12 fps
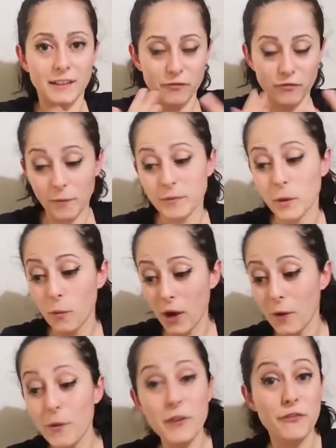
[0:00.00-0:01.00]
from the way
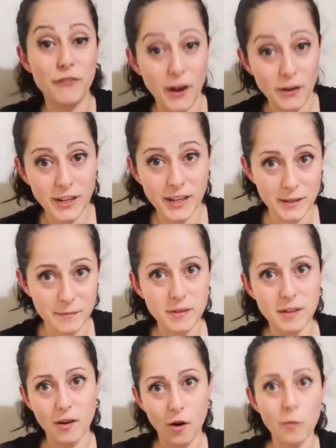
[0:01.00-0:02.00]
we found him
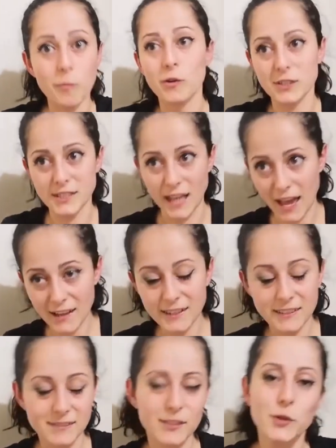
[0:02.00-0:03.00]
almost dead
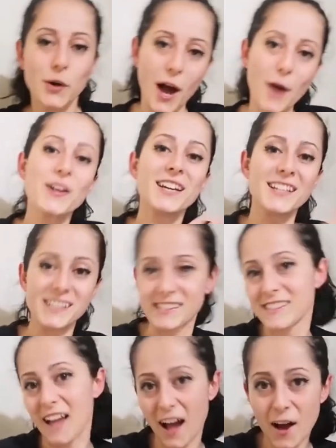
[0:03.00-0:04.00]
to how he is
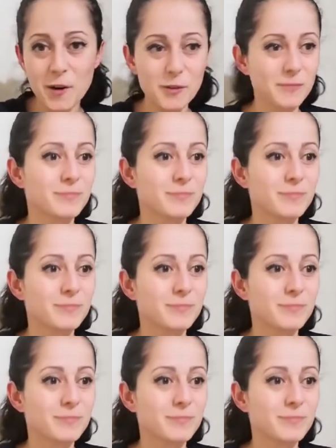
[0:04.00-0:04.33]
now,